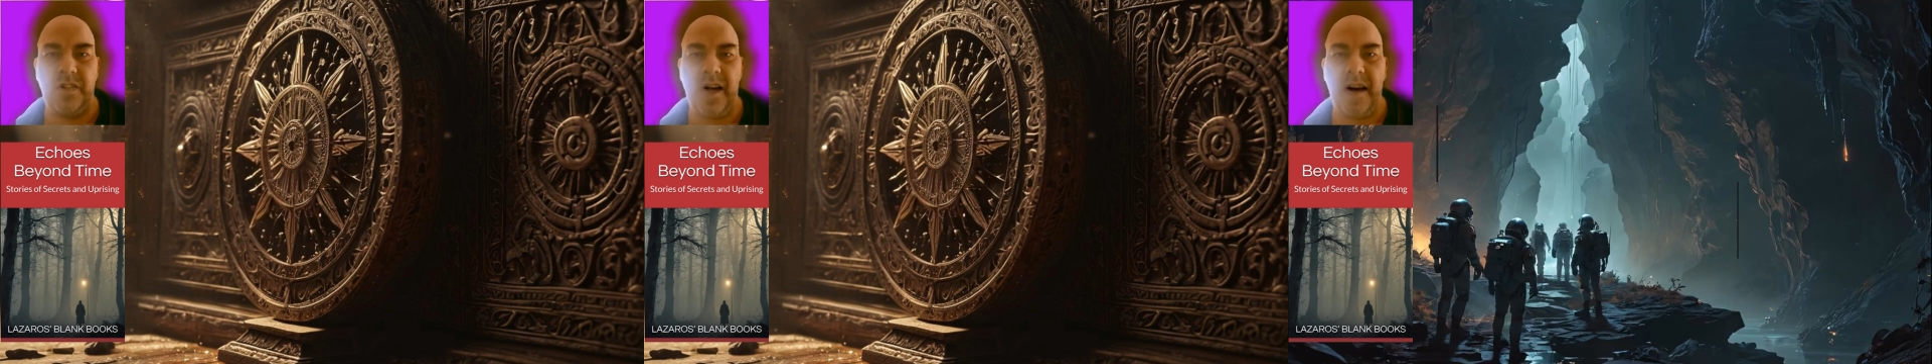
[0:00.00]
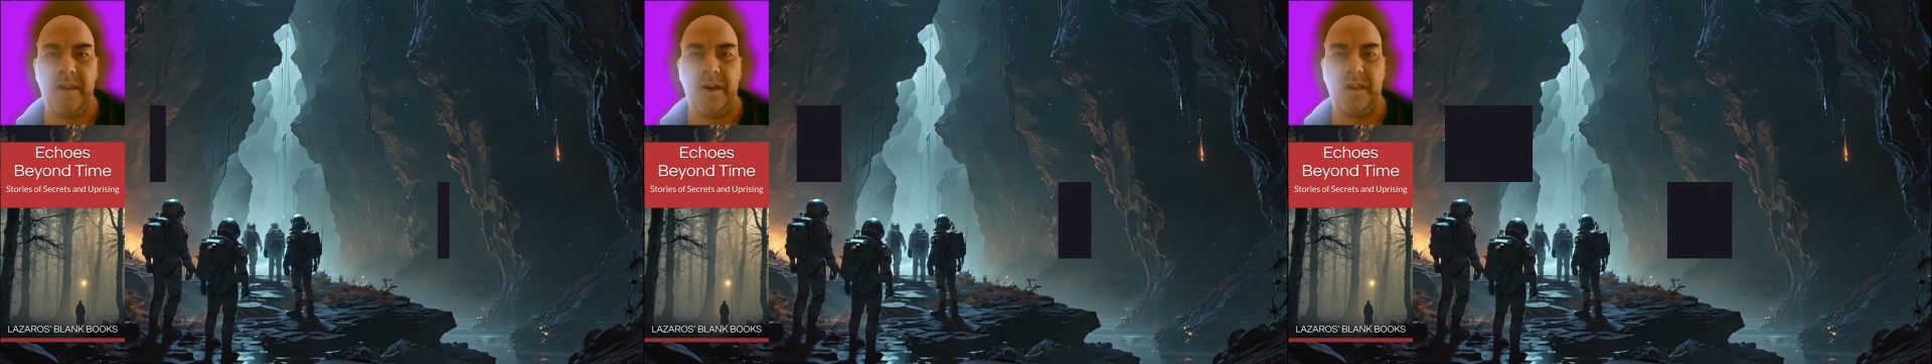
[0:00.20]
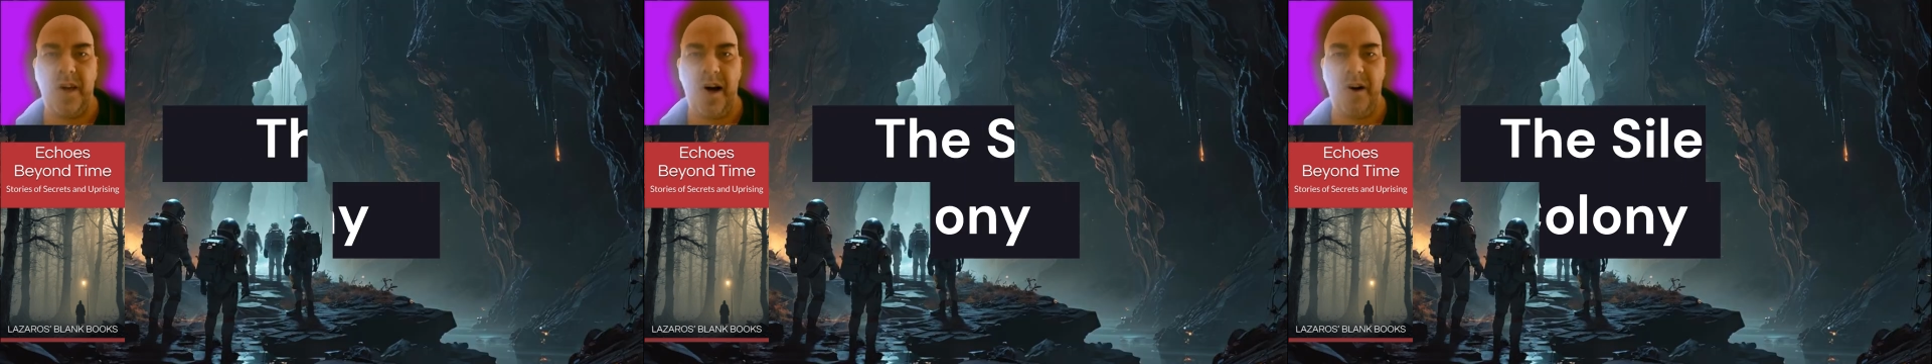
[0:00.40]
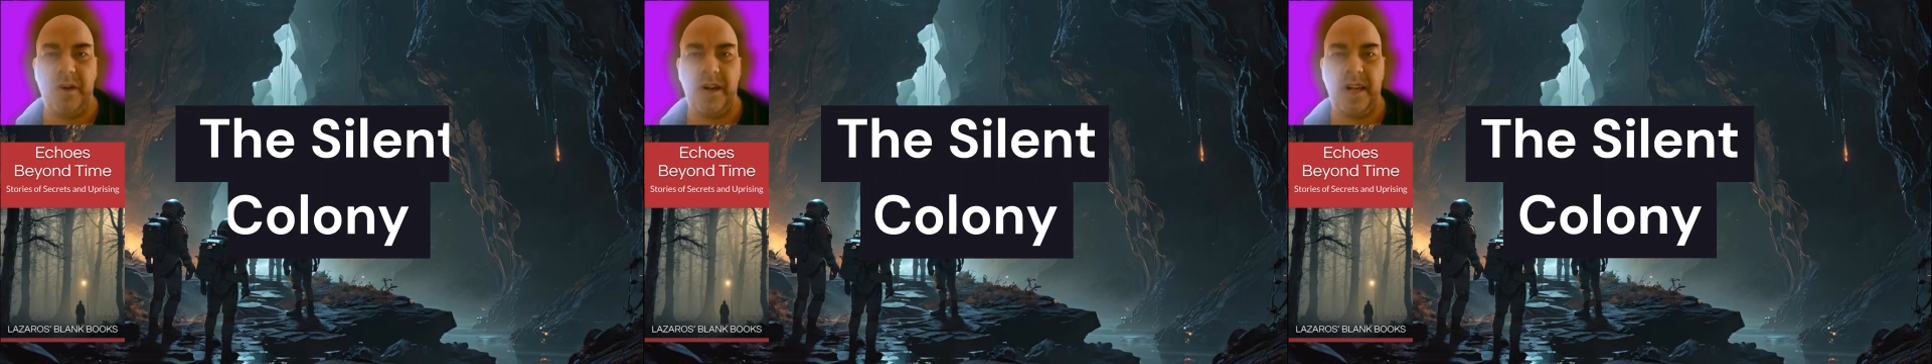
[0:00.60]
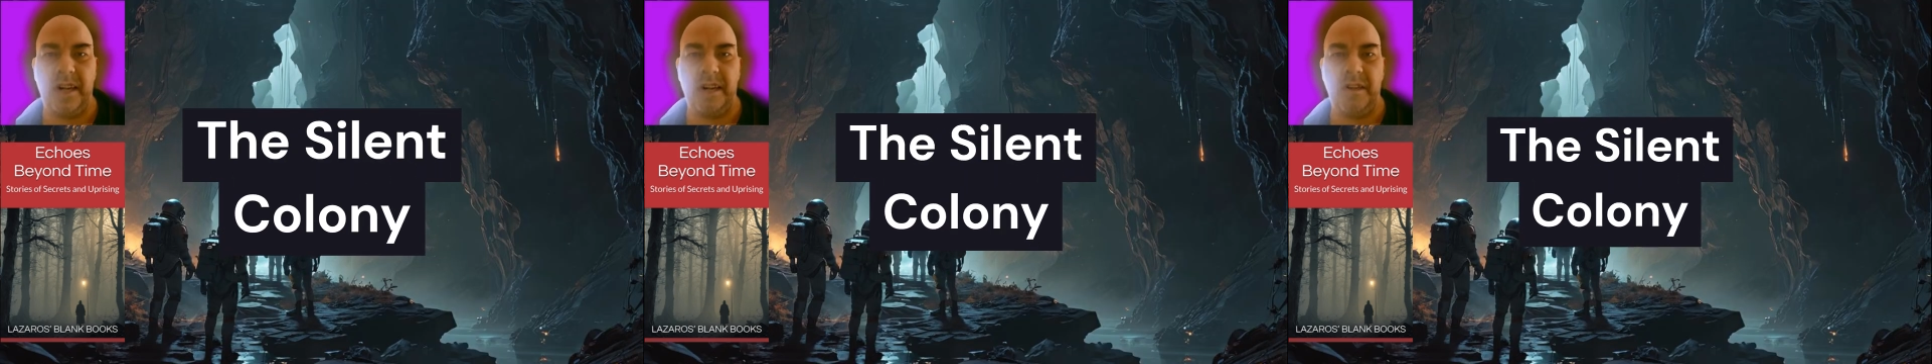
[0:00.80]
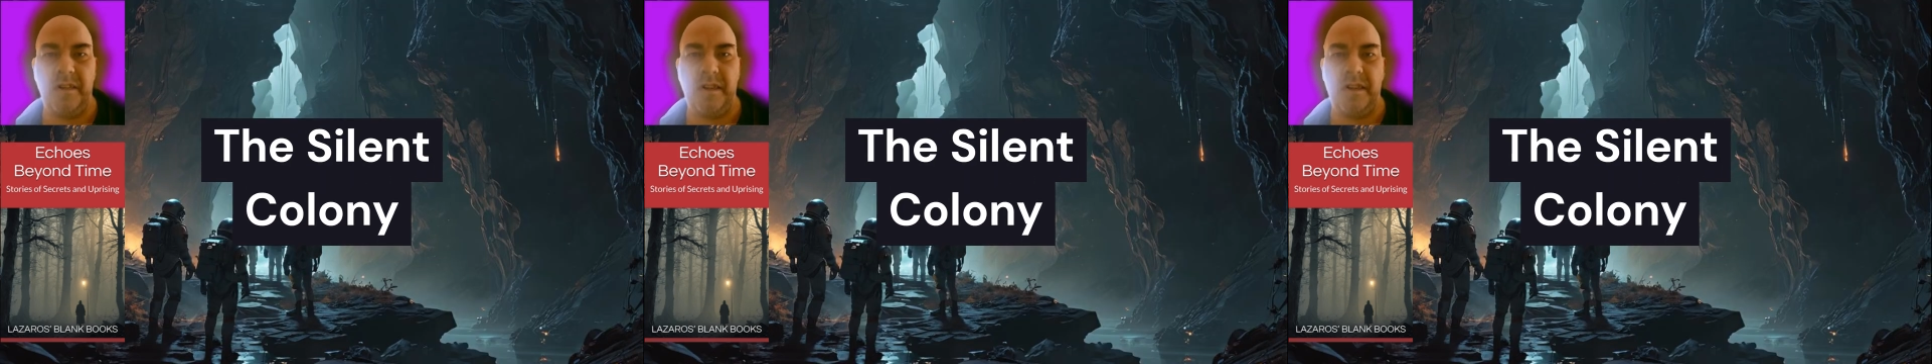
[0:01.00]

Silent Colony.